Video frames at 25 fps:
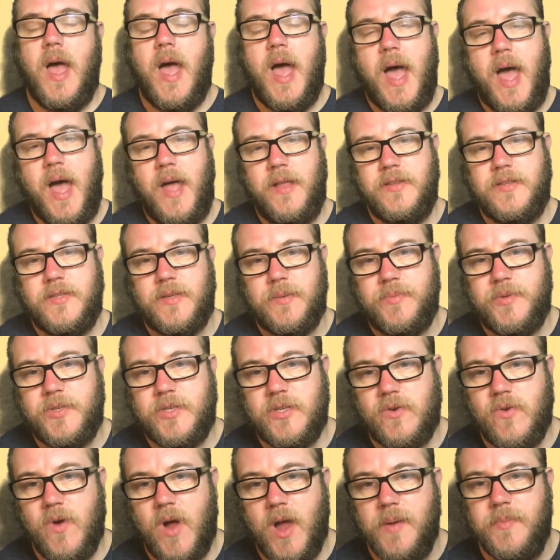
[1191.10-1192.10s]
and
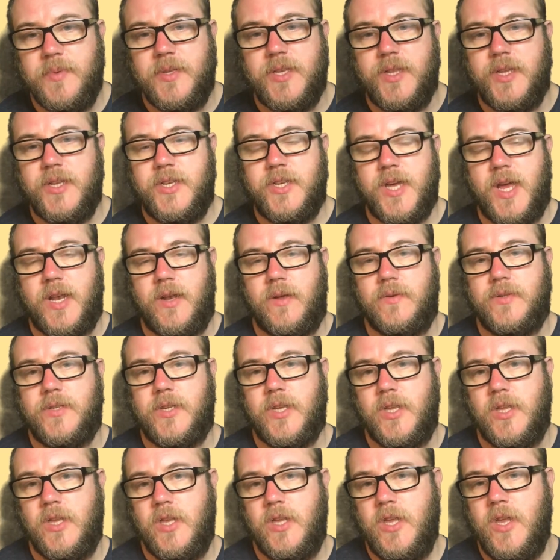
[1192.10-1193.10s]
subscribe to the channel so
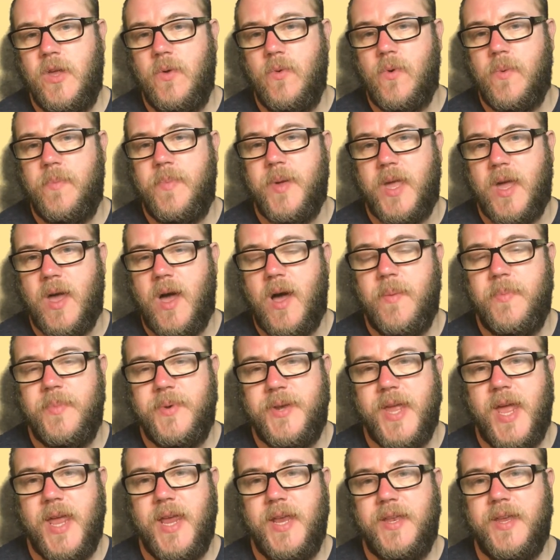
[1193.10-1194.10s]
you will be
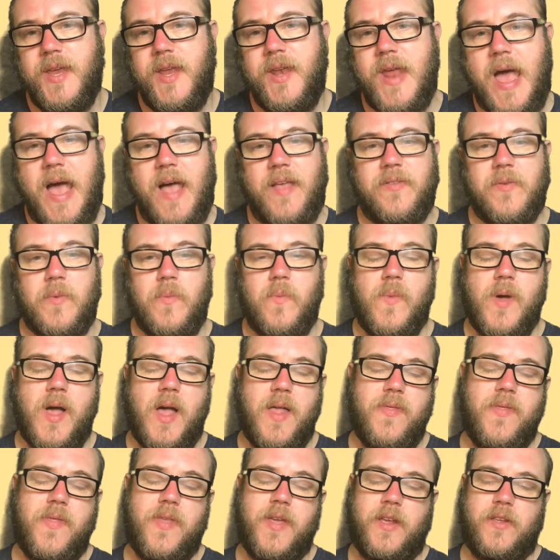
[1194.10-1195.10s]
updated as and
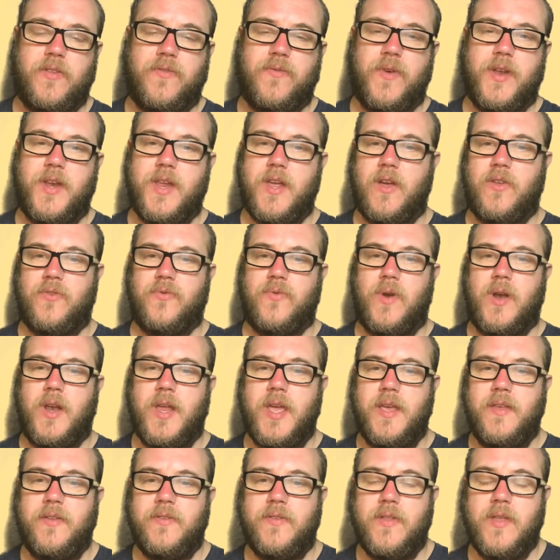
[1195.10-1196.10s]
when these videos
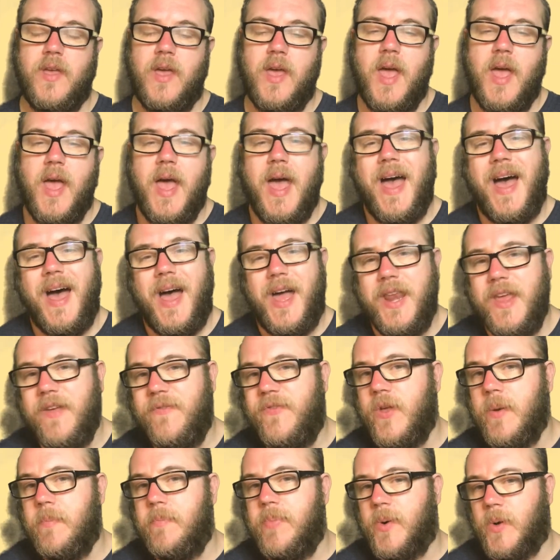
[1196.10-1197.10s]
released. And if
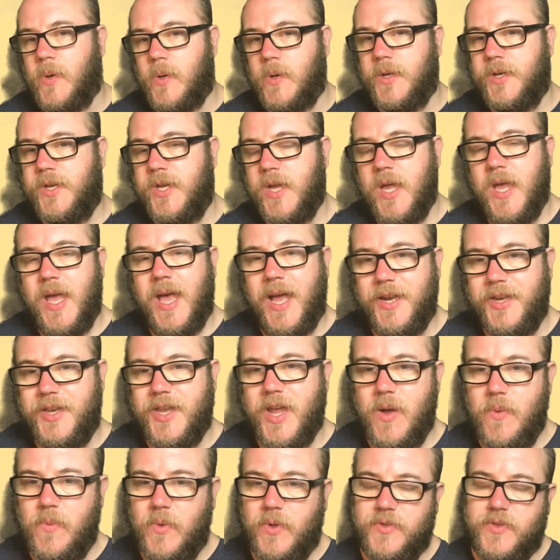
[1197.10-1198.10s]
you're bored and
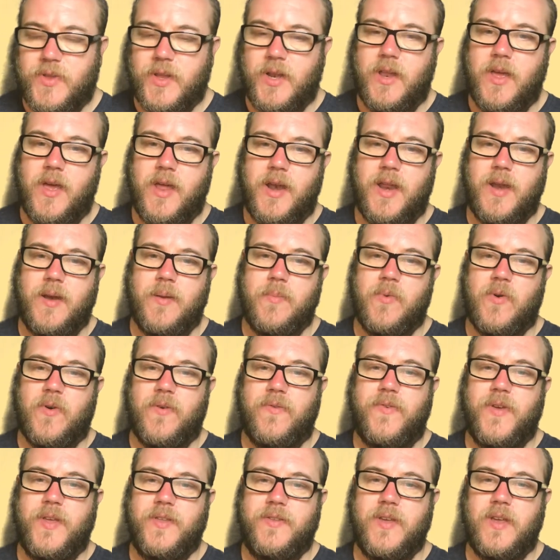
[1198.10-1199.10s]
don't want to learn any more
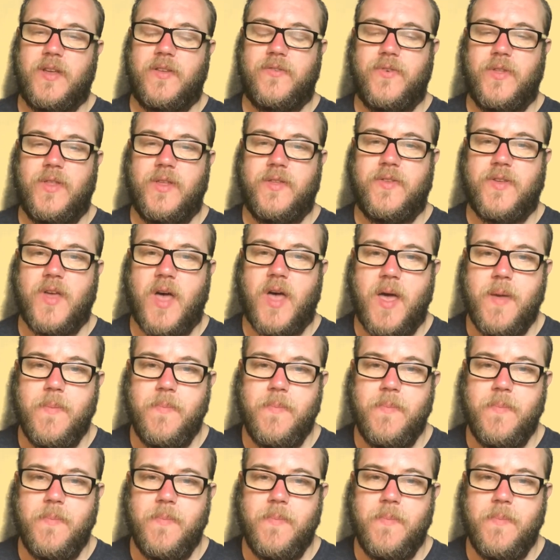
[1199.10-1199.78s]
physics for the time